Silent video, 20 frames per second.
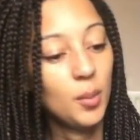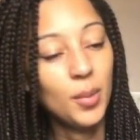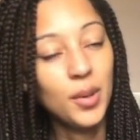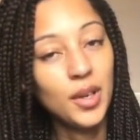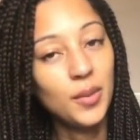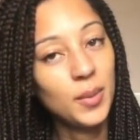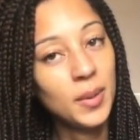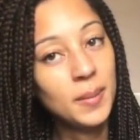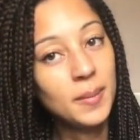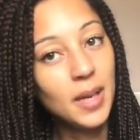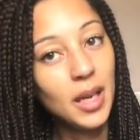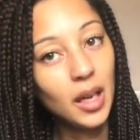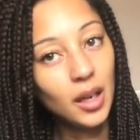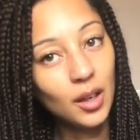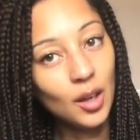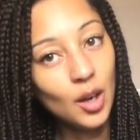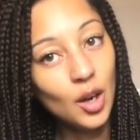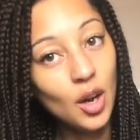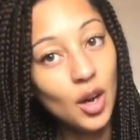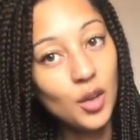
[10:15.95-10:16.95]
but I've been
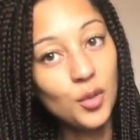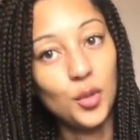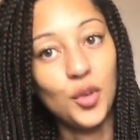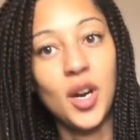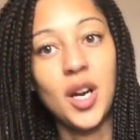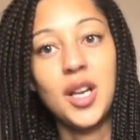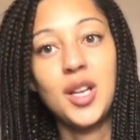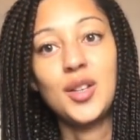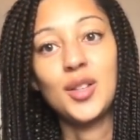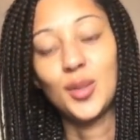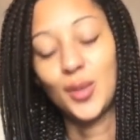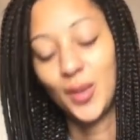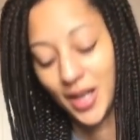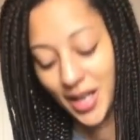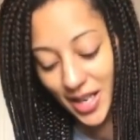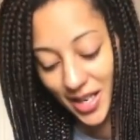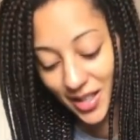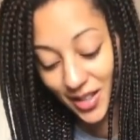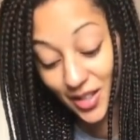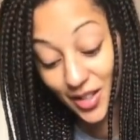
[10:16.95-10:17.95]
making a lot of granny
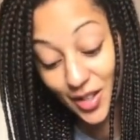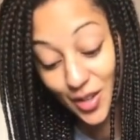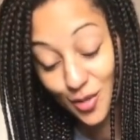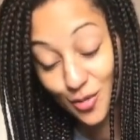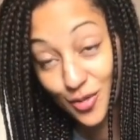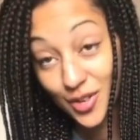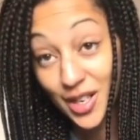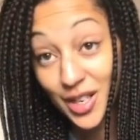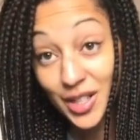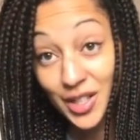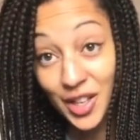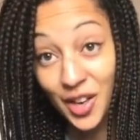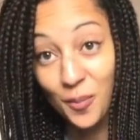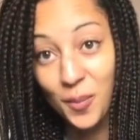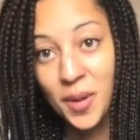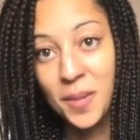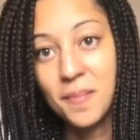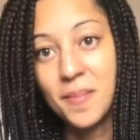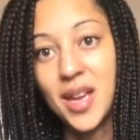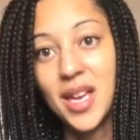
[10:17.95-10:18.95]
squares and the reason I've
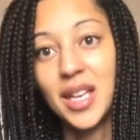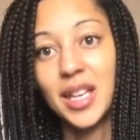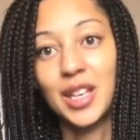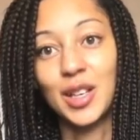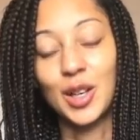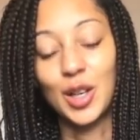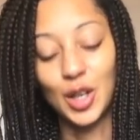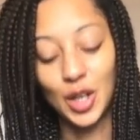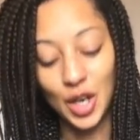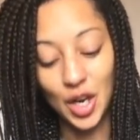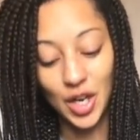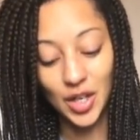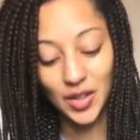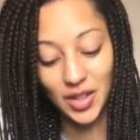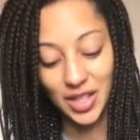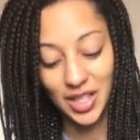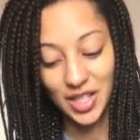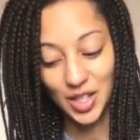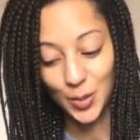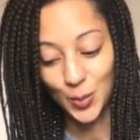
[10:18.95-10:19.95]
been making a
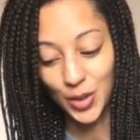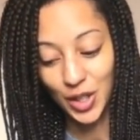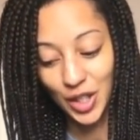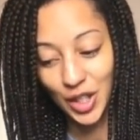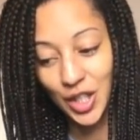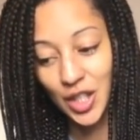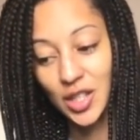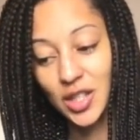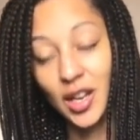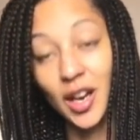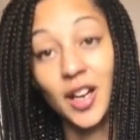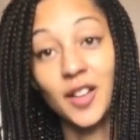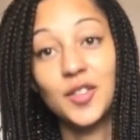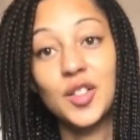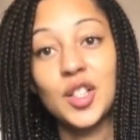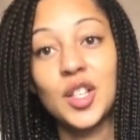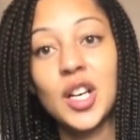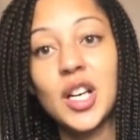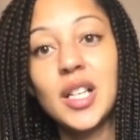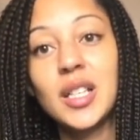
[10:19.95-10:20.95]
lot is because I've
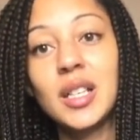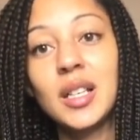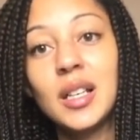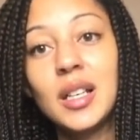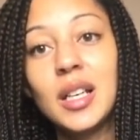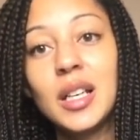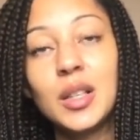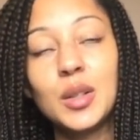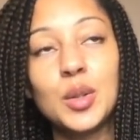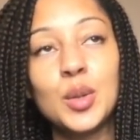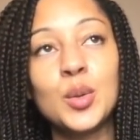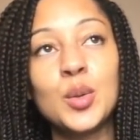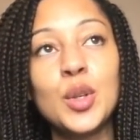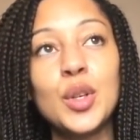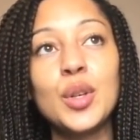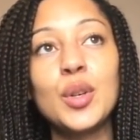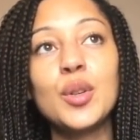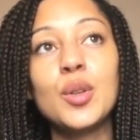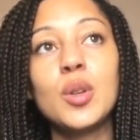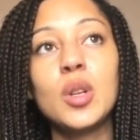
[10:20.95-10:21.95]
started a little
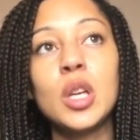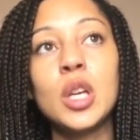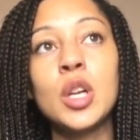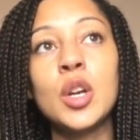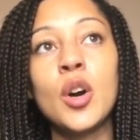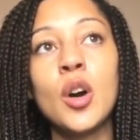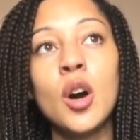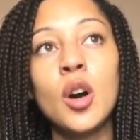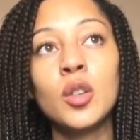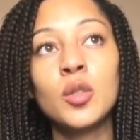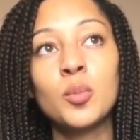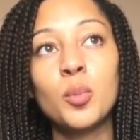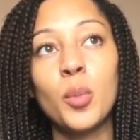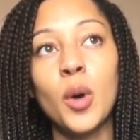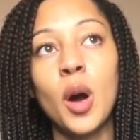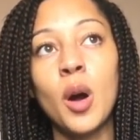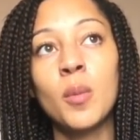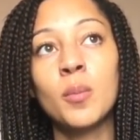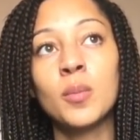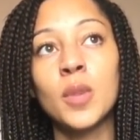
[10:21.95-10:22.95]
new yarn
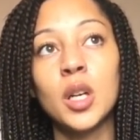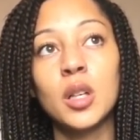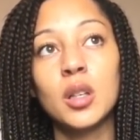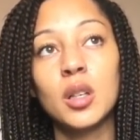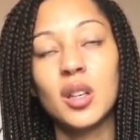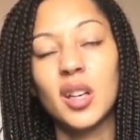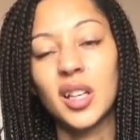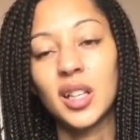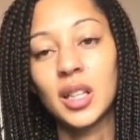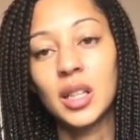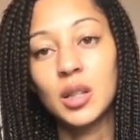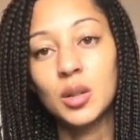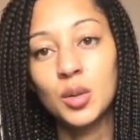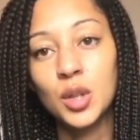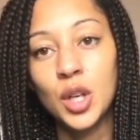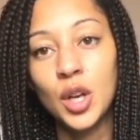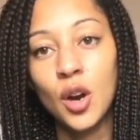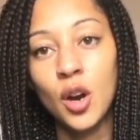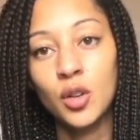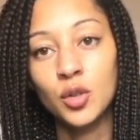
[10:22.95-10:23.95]
bomb like a little
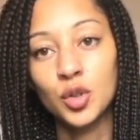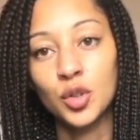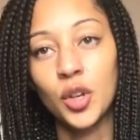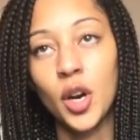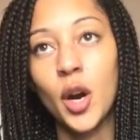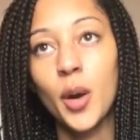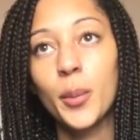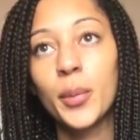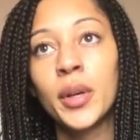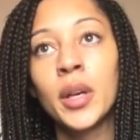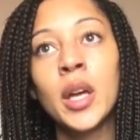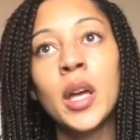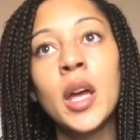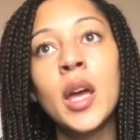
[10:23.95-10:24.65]
yarn drop